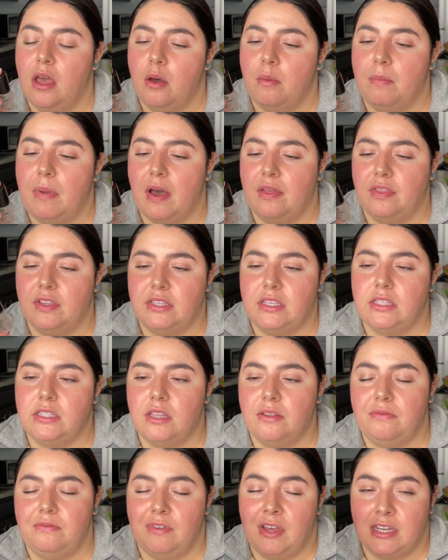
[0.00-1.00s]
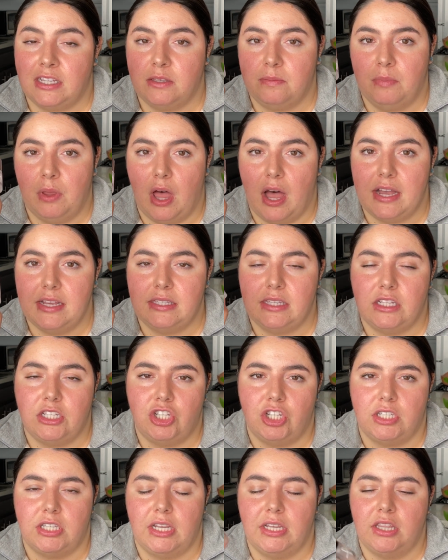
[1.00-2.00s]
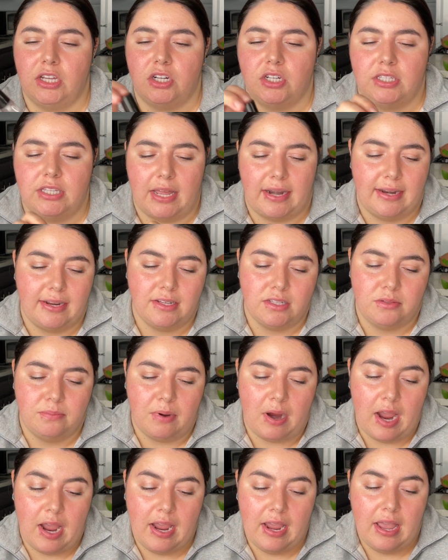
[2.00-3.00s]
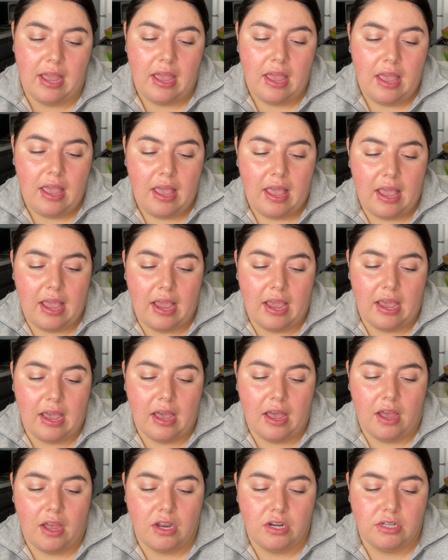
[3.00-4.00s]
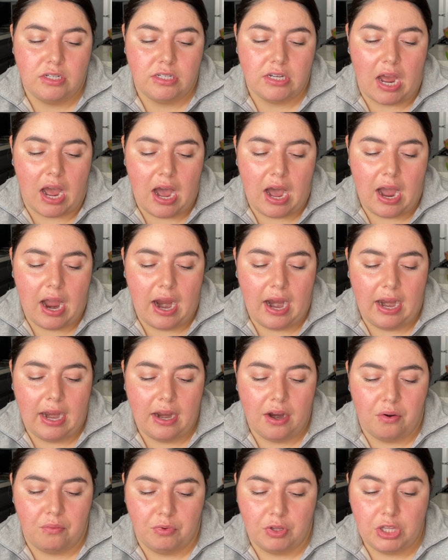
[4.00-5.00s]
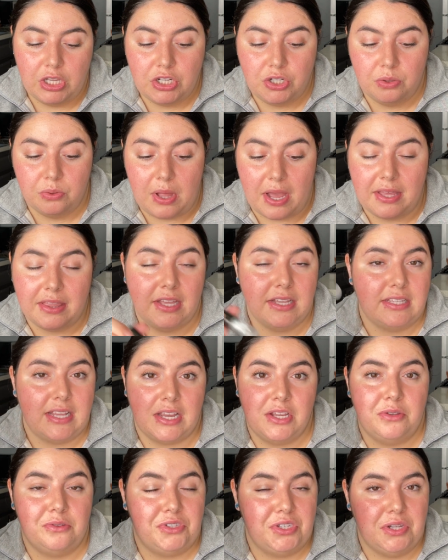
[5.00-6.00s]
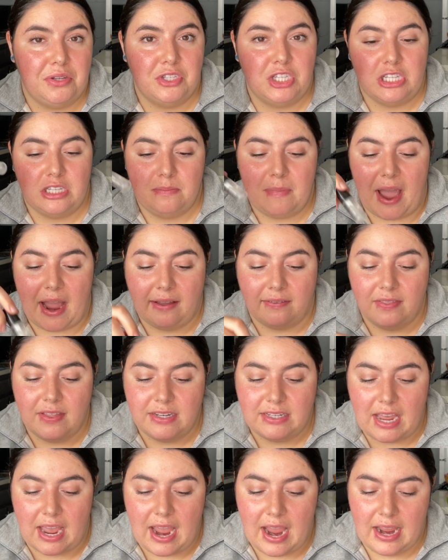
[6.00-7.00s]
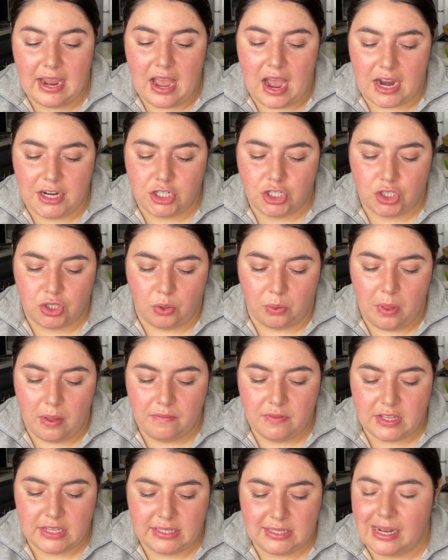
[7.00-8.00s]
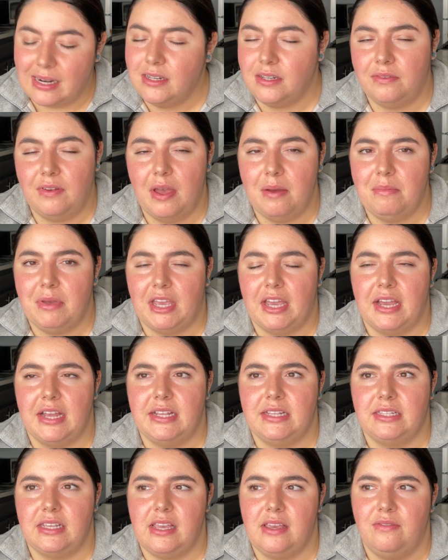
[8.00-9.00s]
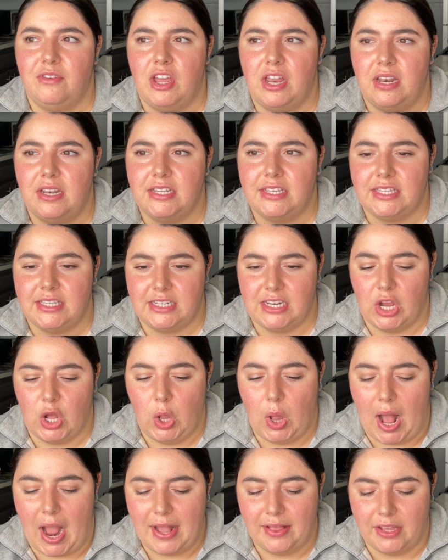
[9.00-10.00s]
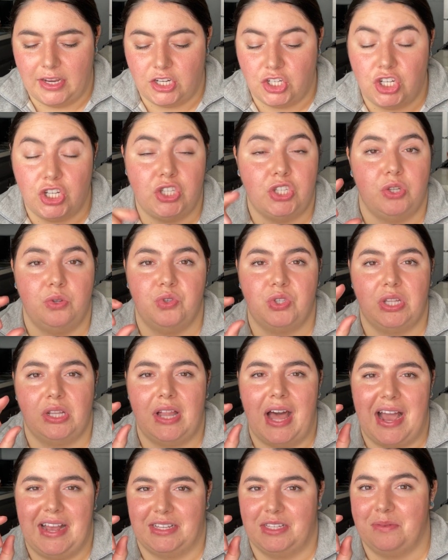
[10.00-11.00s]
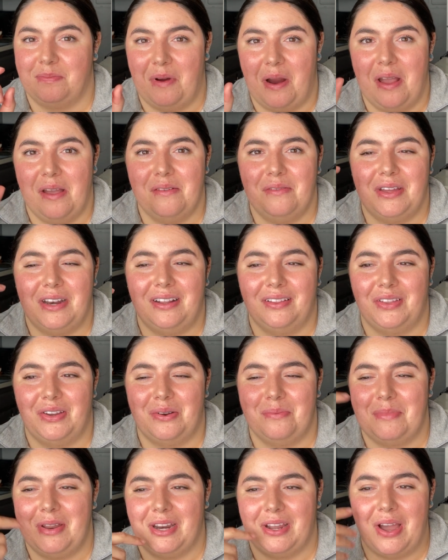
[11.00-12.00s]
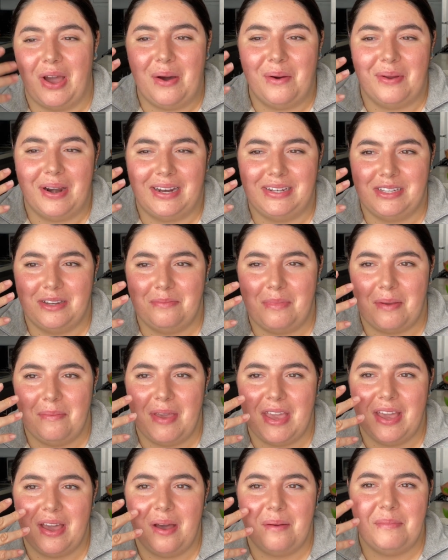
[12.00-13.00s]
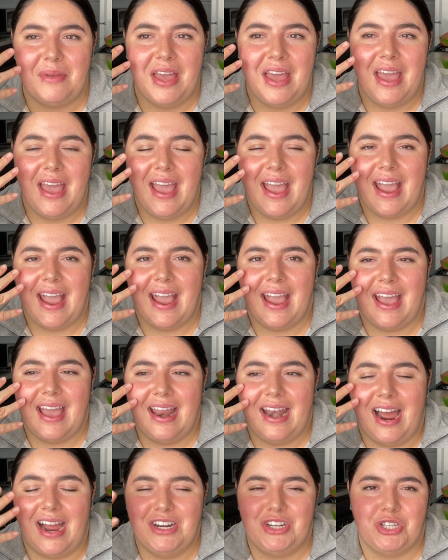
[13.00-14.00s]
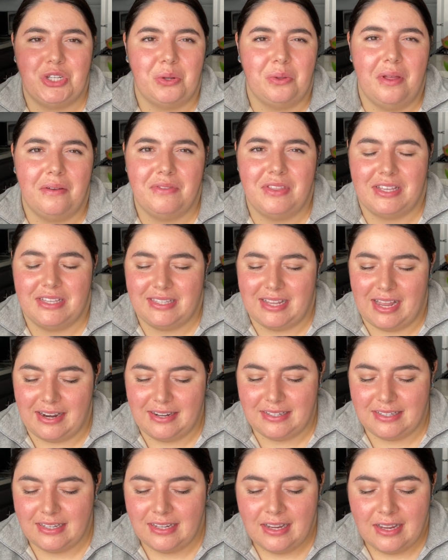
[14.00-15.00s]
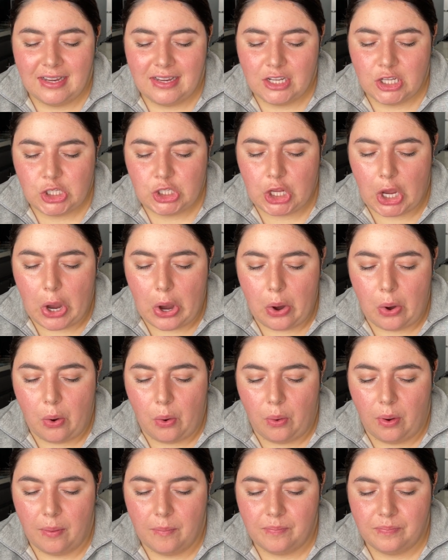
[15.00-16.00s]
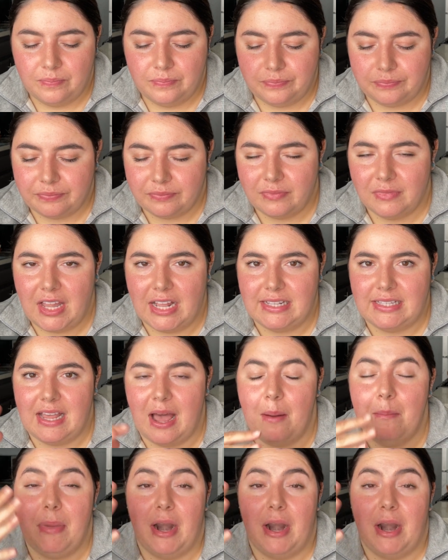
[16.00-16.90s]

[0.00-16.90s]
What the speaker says: But this is the Fix Plus. It's just like their setting spray, and I really do like this. I used to use this back in the day. I just don't love the scent of it because even still, I like just used the last spray of it a little bit ago when I did my makeup, and I just don't love the scent. So that's that.